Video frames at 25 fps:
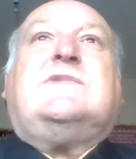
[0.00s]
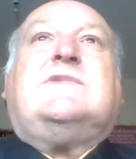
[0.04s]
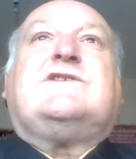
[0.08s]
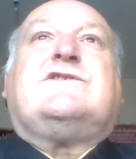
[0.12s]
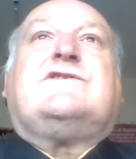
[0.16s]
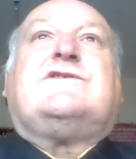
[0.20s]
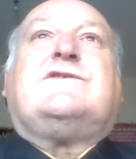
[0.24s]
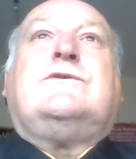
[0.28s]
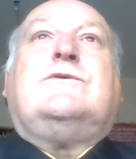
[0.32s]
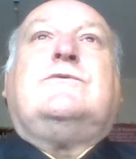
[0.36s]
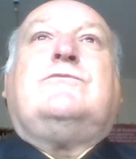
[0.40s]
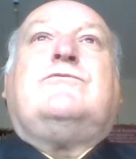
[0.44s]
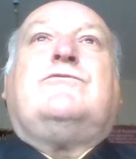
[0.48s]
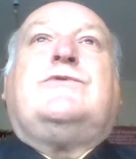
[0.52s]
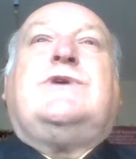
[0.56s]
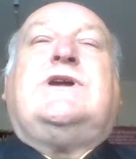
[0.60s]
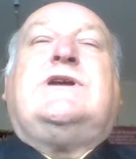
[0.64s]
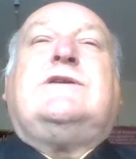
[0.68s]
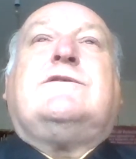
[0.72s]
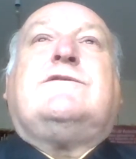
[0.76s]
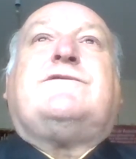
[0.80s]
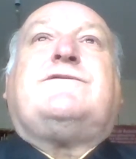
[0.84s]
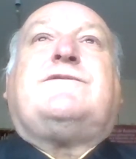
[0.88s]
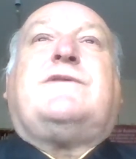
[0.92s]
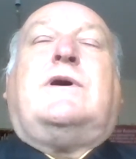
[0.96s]
to
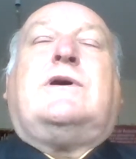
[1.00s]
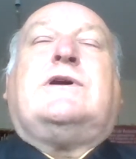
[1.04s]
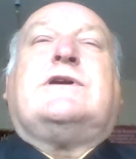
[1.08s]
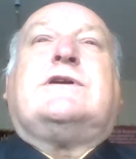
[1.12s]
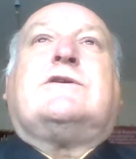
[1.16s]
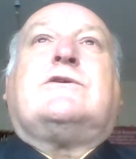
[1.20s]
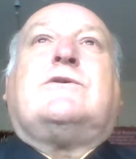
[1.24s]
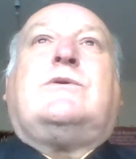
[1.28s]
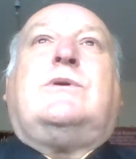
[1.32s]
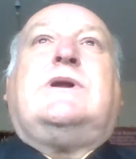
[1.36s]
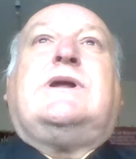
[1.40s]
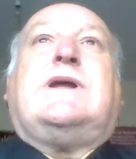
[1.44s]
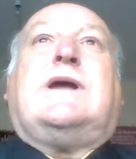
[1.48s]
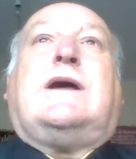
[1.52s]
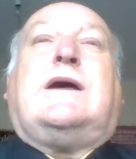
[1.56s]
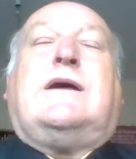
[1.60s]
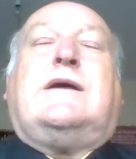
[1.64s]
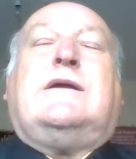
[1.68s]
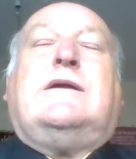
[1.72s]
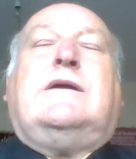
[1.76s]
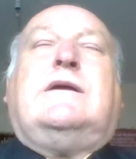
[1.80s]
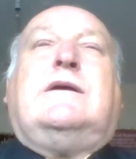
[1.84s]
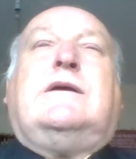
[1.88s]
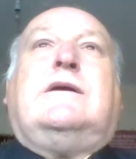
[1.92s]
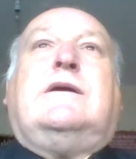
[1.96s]
reunify Korea,
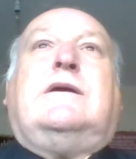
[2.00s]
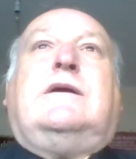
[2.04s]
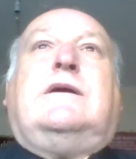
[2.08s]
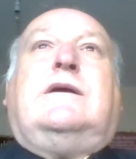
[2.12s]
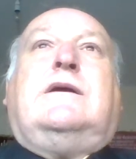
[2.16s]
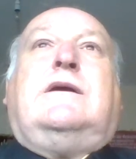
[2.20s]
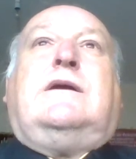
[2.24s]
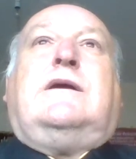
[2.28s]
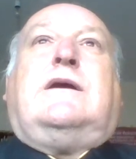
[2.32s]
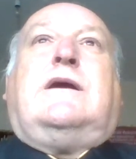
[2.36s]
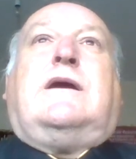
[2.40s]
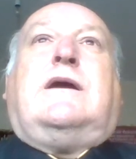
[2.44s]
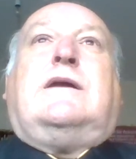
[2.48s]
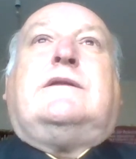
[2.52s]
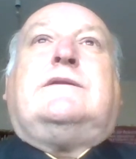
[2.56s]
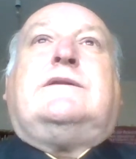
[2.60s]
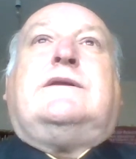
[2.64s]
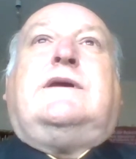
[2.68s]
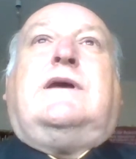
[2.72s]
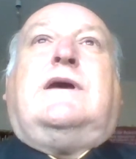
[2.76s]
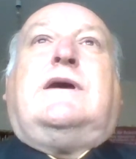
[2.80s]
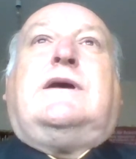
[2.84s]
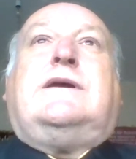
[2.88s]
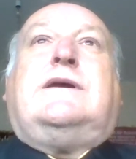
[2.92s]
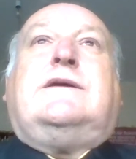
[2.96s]
and
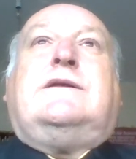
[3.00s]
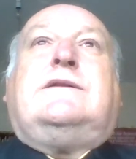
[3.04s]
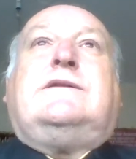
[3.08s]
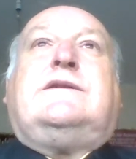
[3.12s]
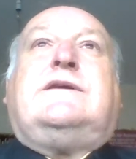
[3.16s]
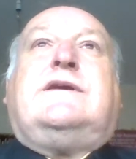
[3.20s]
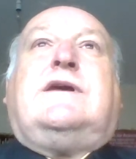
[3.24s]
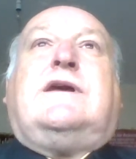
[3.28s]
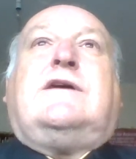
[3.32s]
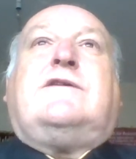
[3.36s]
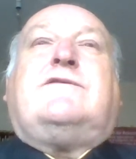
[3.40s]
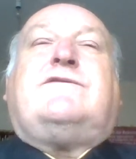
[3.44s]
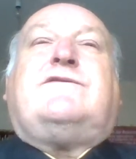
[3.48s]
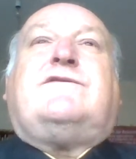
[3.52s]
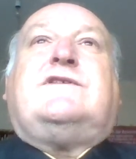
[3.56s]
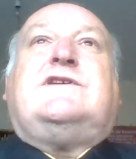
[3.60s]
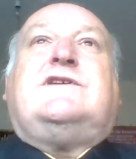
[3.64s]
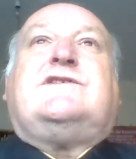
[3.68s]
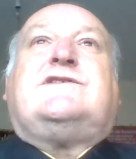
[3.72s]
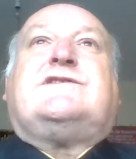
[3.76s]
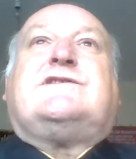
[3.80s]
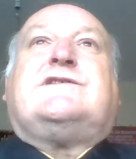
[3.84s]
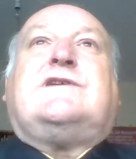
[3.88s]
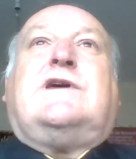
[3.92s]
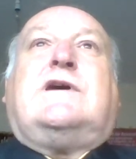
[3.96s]
the AINDF
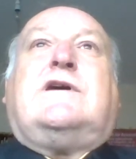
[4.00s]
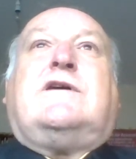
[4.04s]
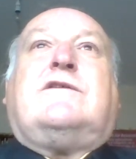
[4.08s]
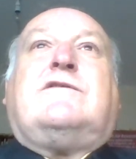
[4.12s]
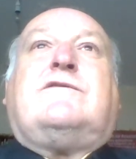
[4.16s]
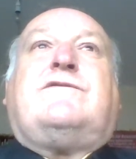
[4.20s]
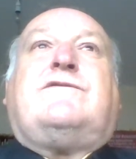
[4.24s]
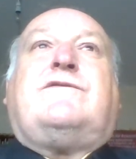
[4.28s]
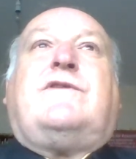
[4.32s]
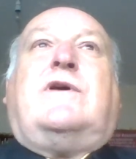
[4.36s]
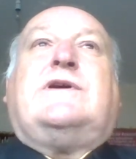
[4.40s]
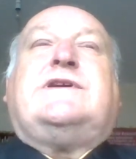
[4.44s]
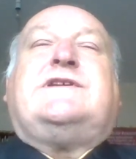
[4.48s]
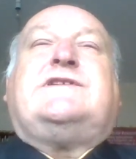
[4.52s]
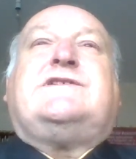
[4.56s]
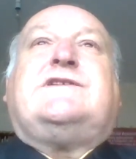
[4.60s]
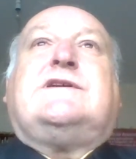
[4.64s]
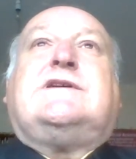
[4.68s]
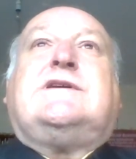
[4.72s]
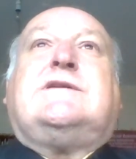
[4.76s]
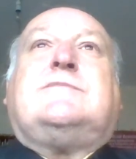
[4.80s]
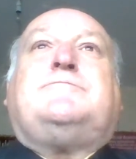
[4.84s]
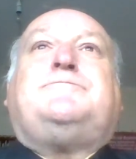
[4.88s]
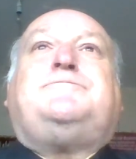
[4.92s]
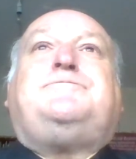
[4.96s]
is
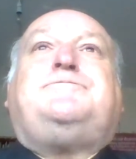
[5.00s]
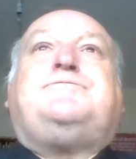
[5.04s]
fighting